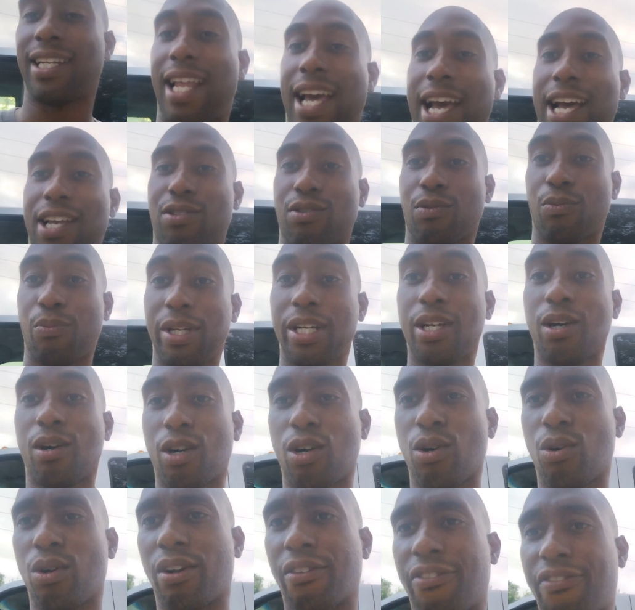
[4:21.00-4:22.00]
to last one, we're
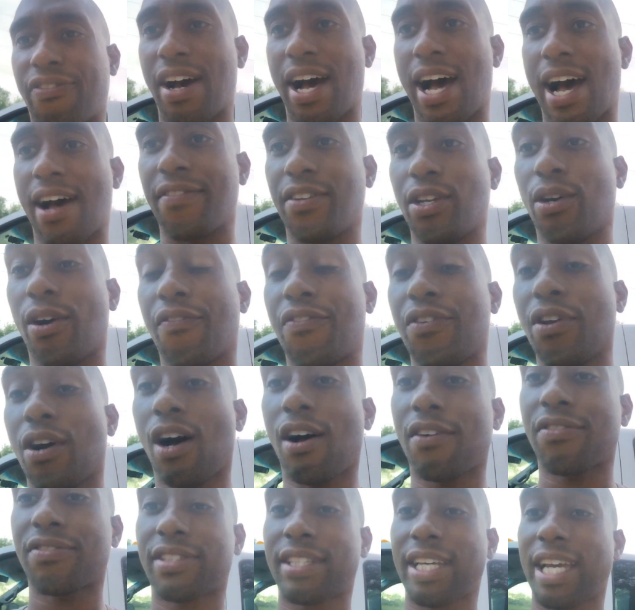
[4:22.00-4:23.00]
gonna go to five. Yo, if
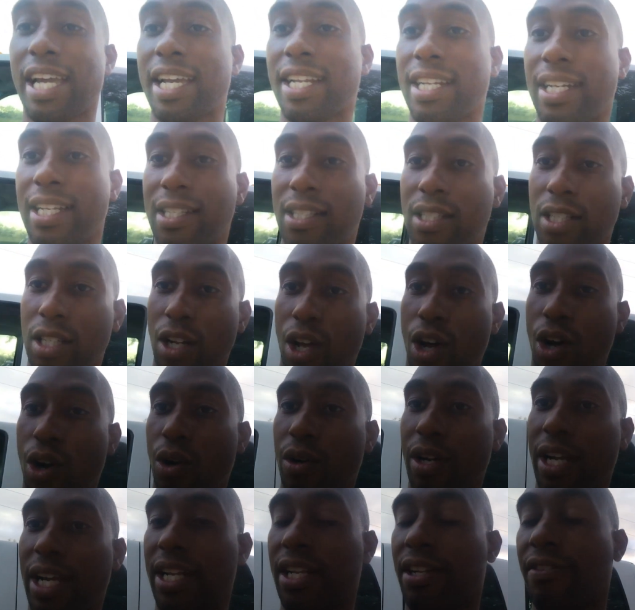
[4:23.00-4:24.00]
y'all stayed this
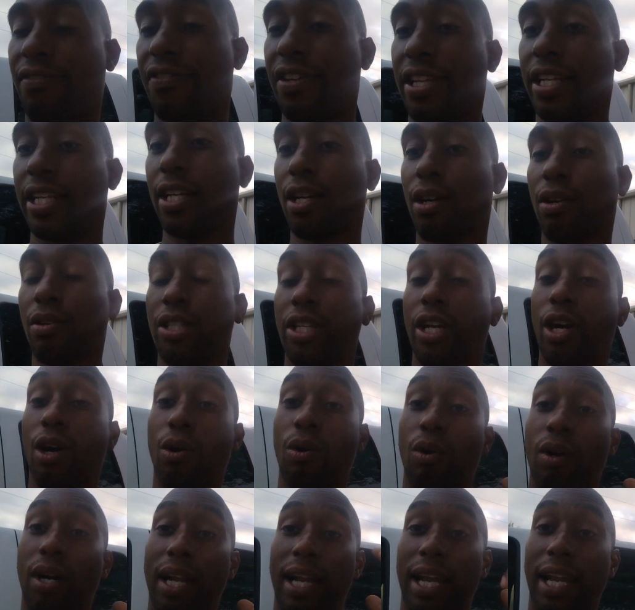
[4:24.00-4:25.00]
long in the video,
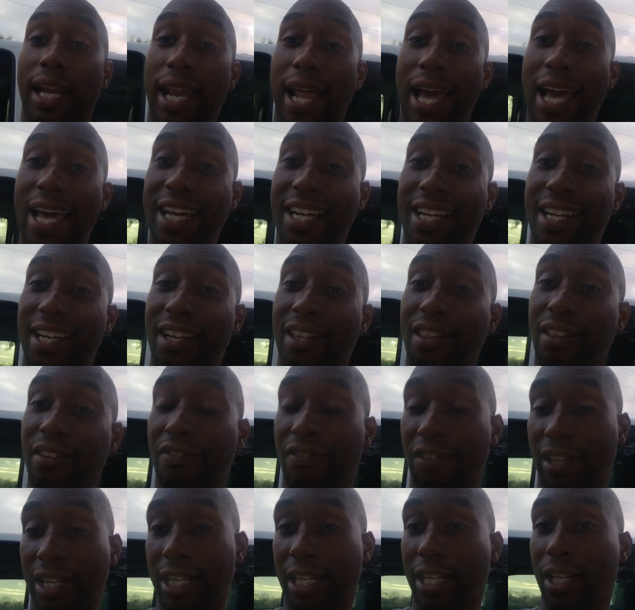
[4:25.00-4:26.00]
yo, like the
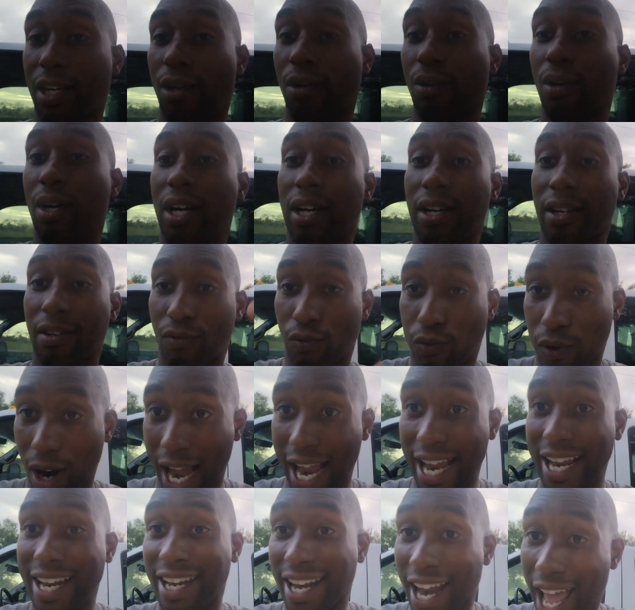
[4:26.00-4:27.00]
video,
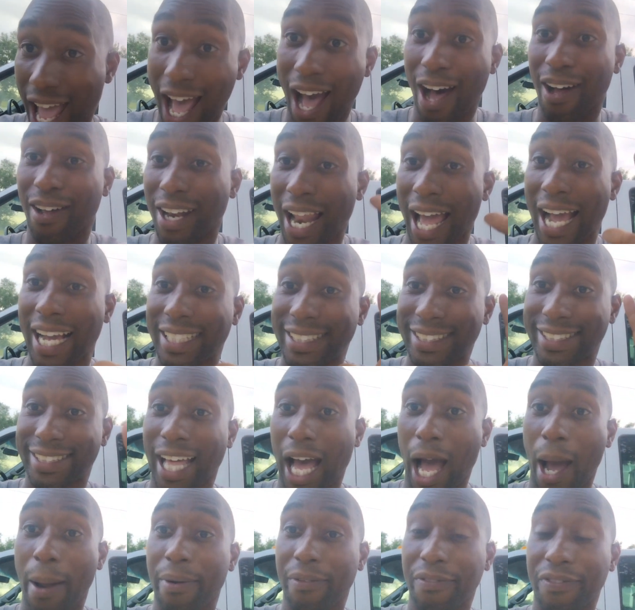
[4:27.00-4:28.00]
right now. Like,
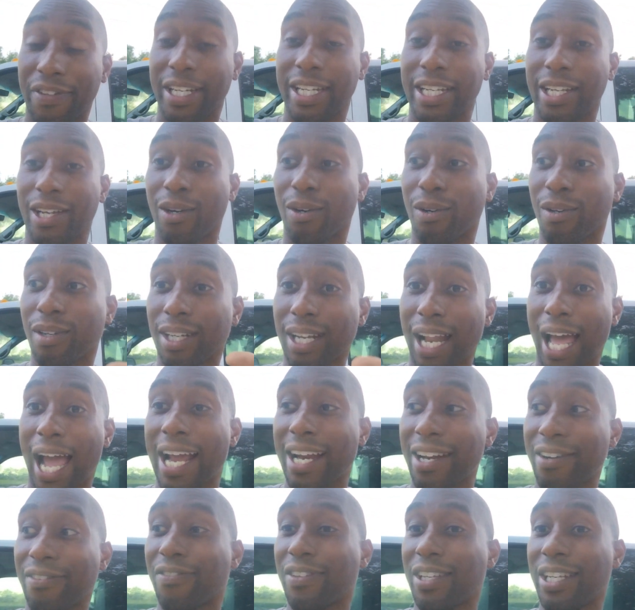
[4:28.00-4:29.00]
stop the video,
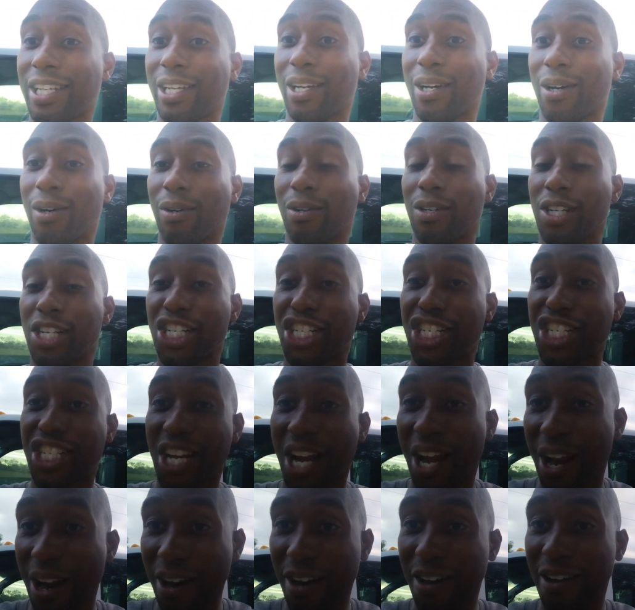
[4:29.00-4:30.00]
like the video,
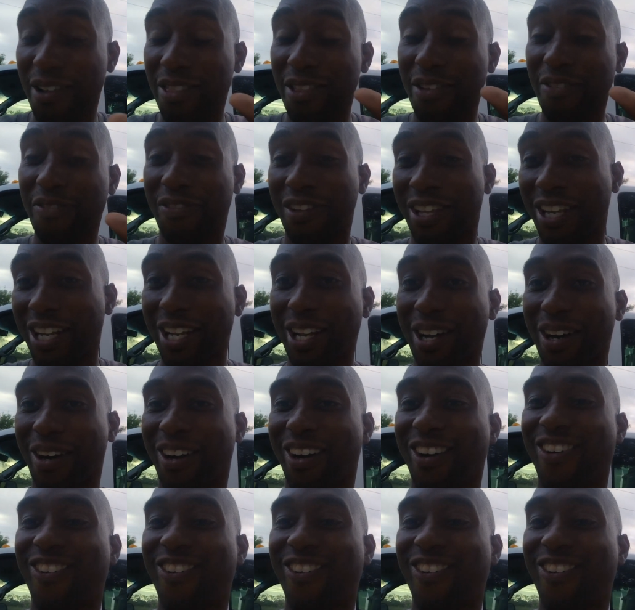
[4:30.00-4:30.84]
share the video